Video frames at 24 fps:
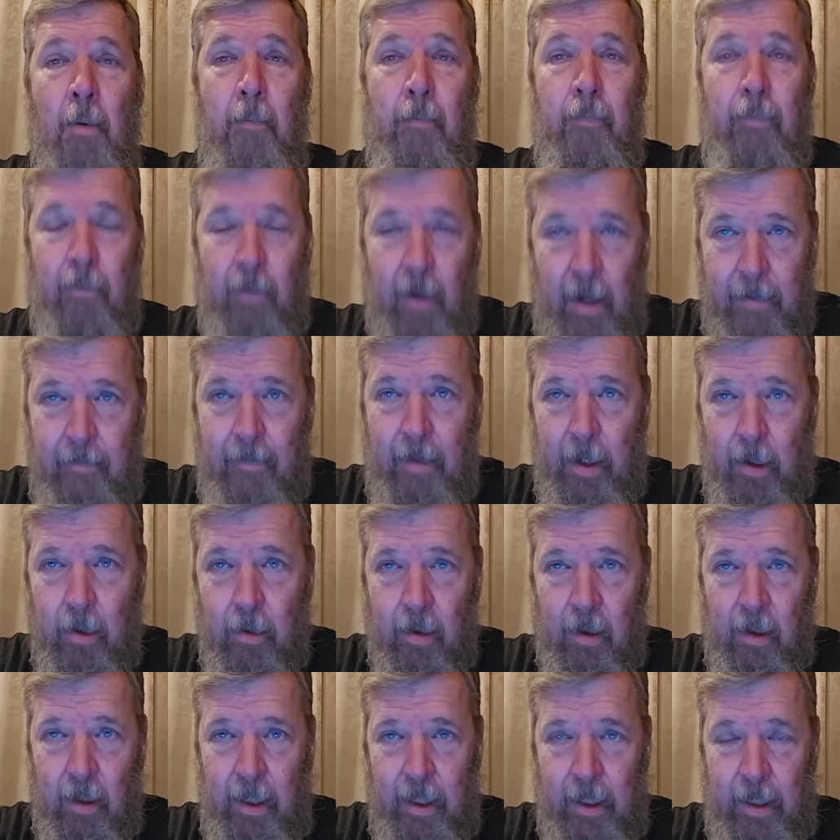
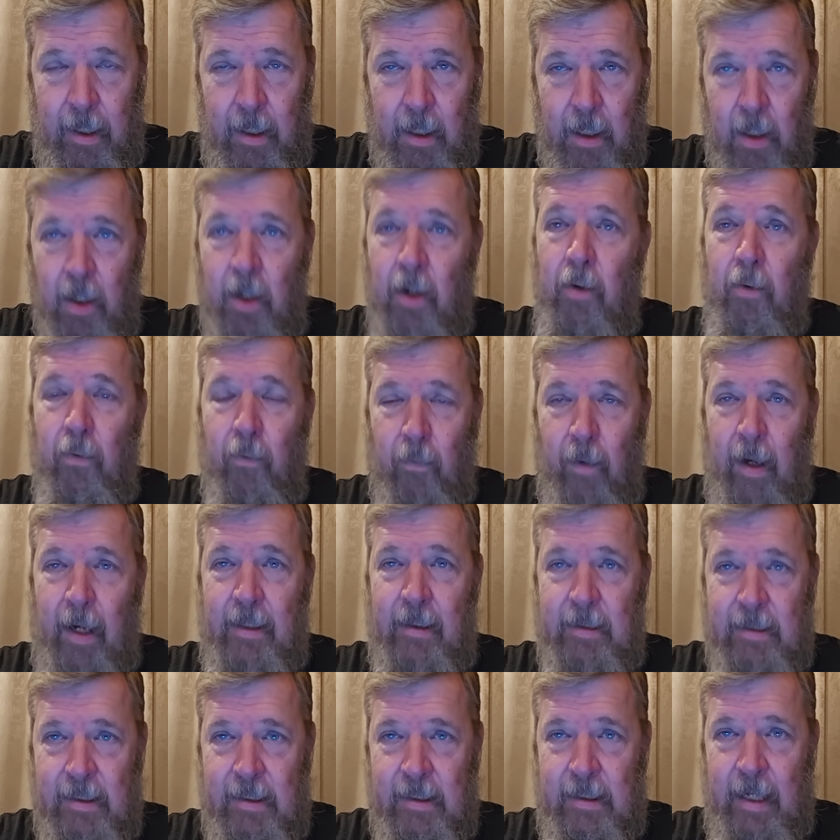Primarily
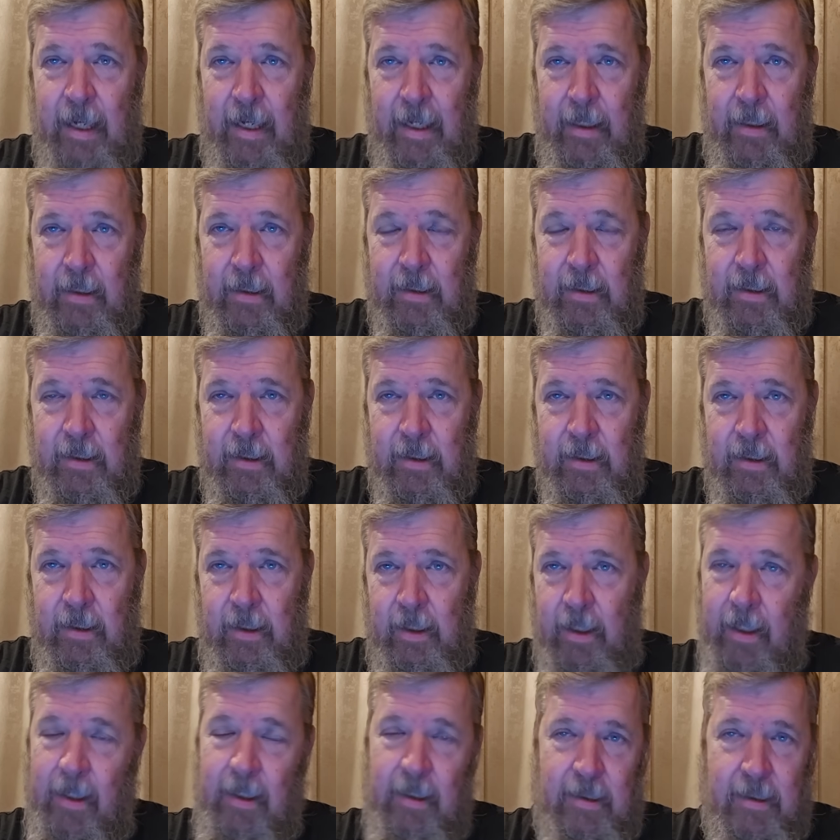red states.
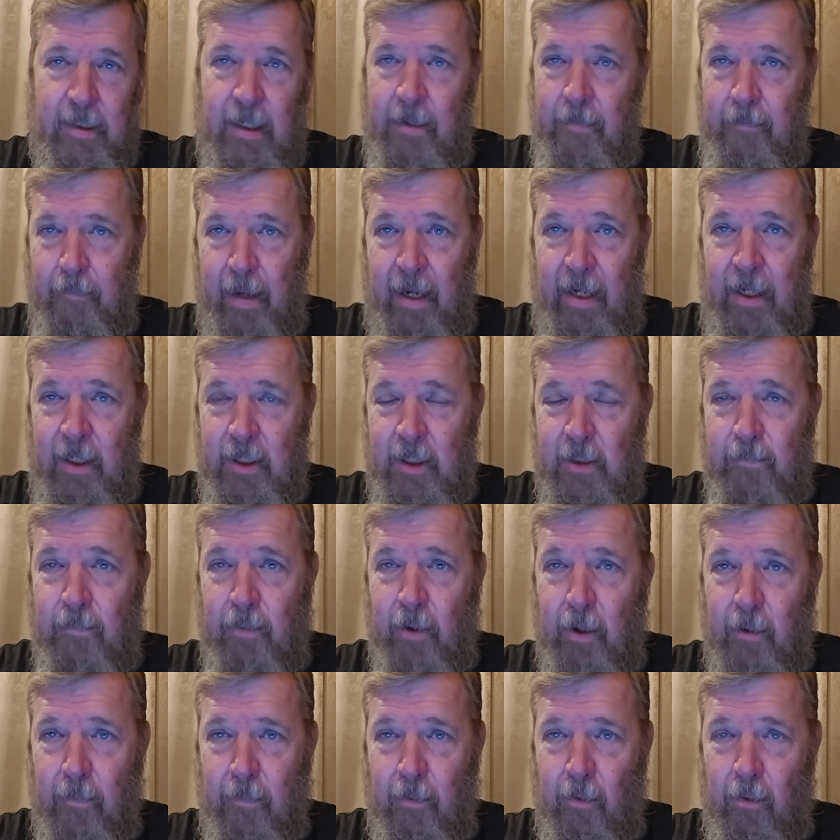You could say Maine's
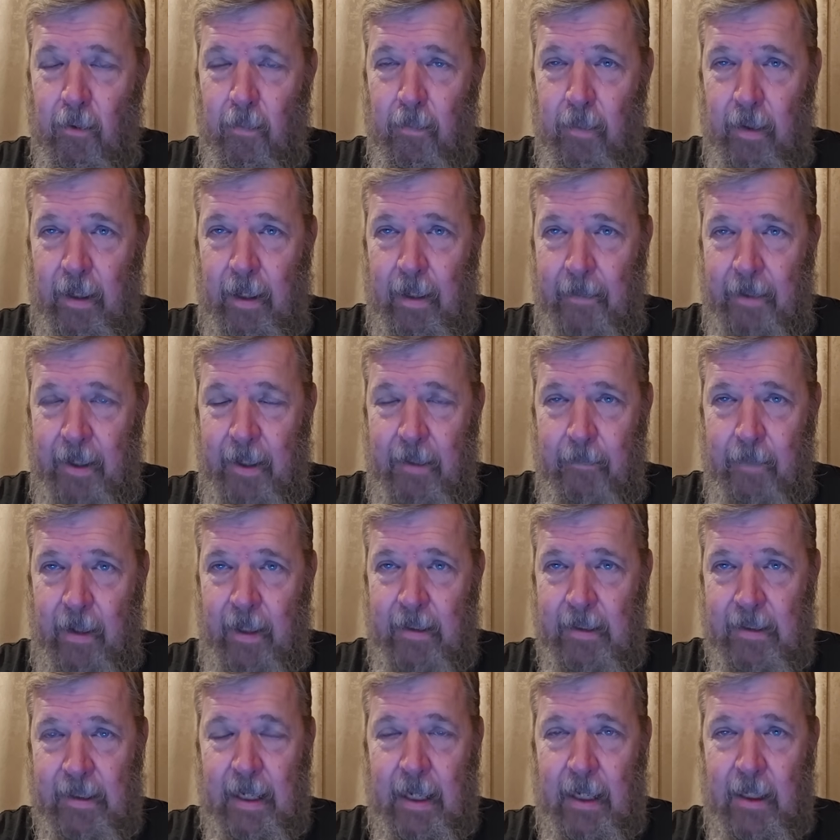purple, but I mean,
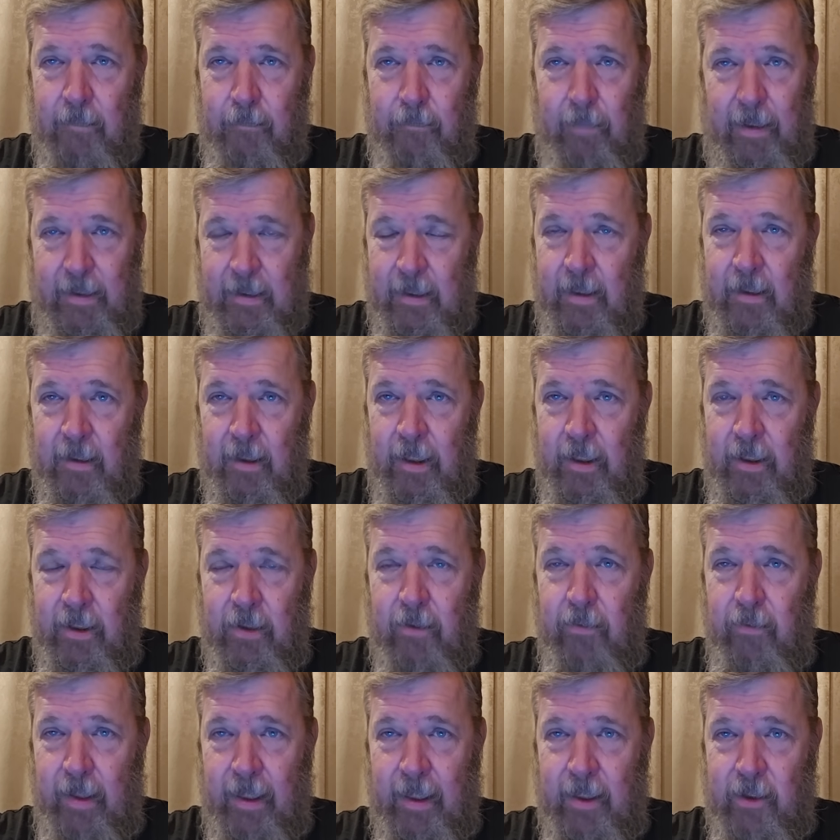Maine's got basically
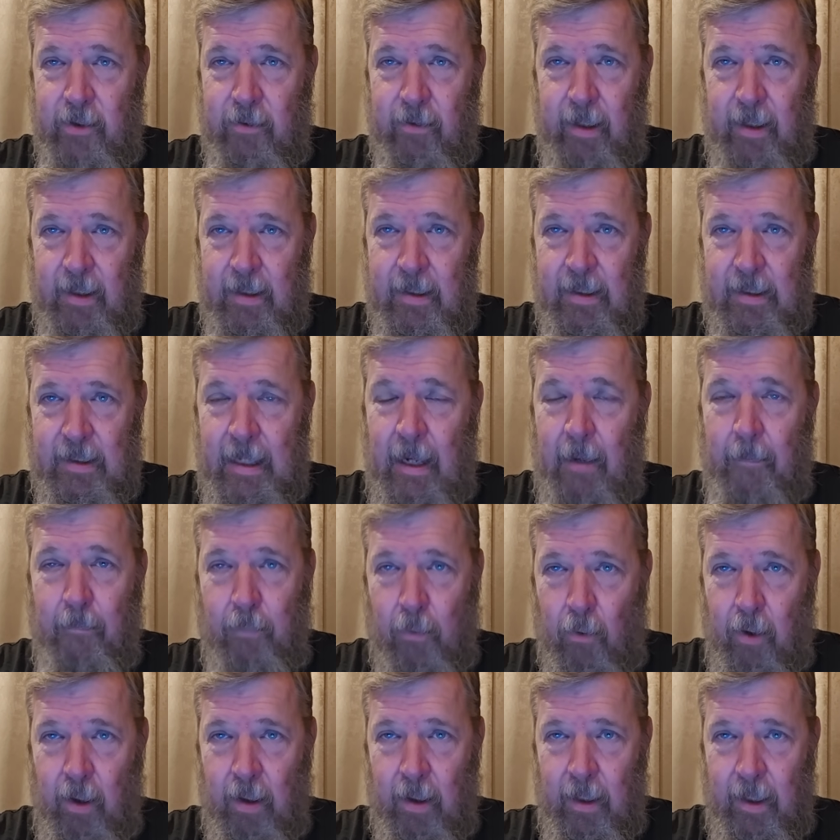two districts. It's got
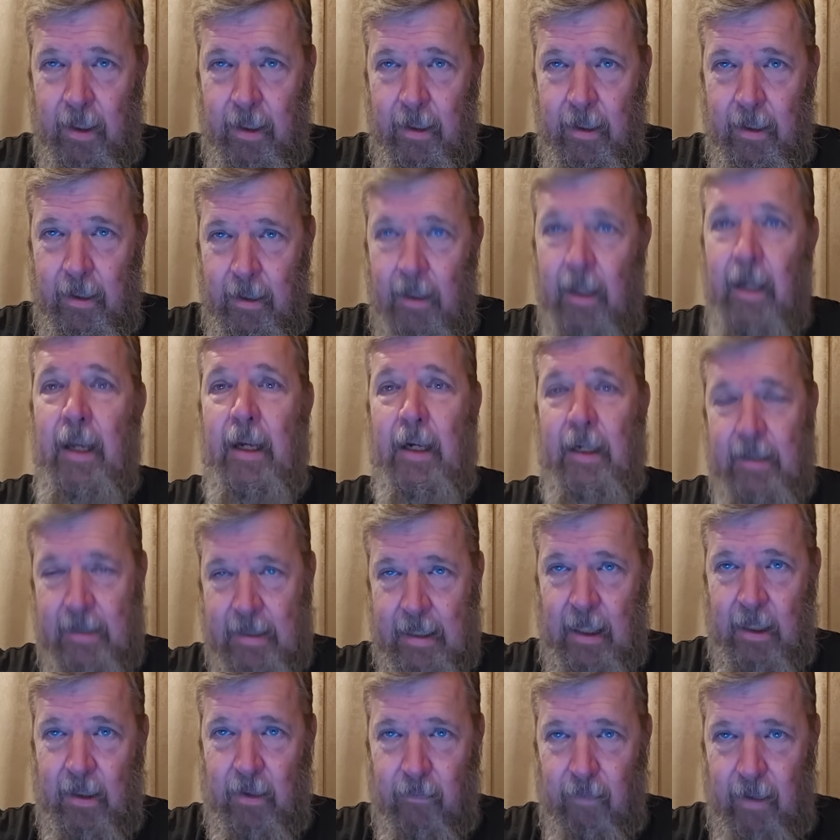Portland and it's
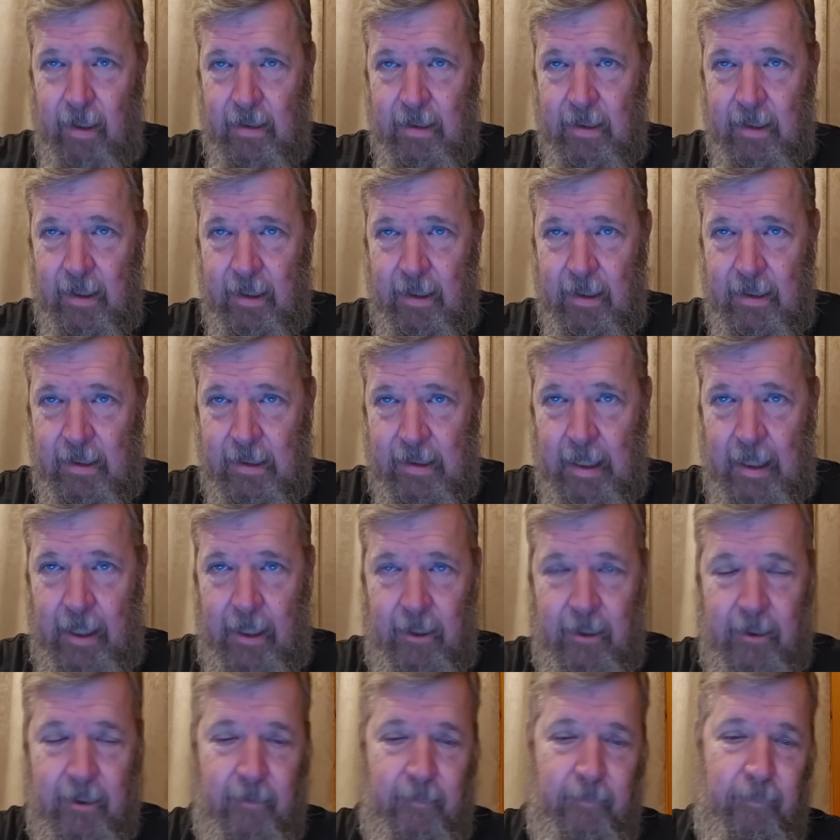got the rest of the
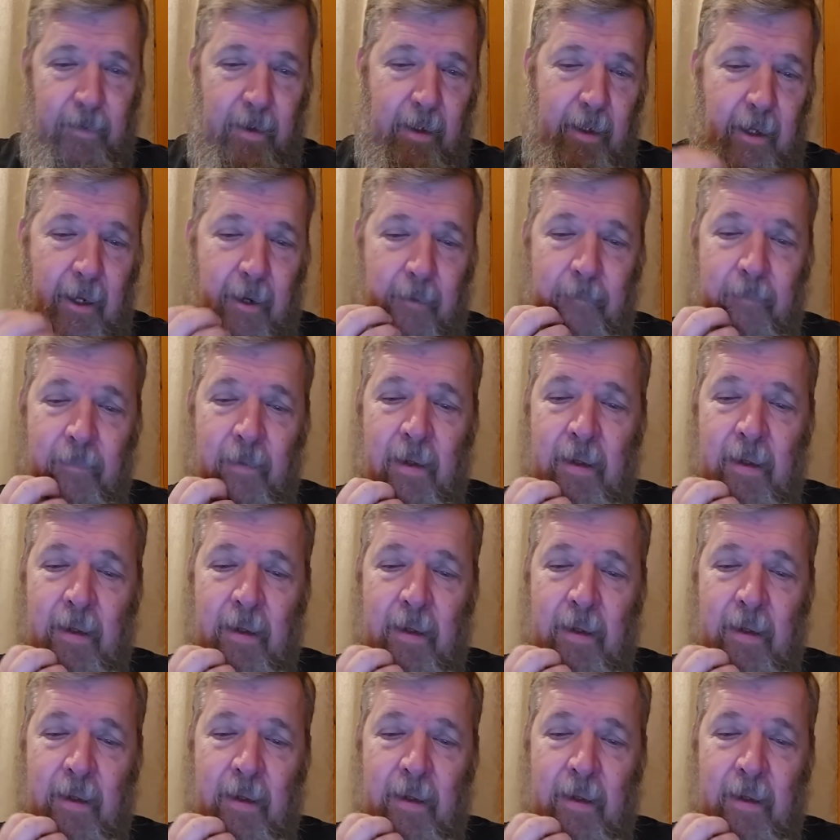state. Okay.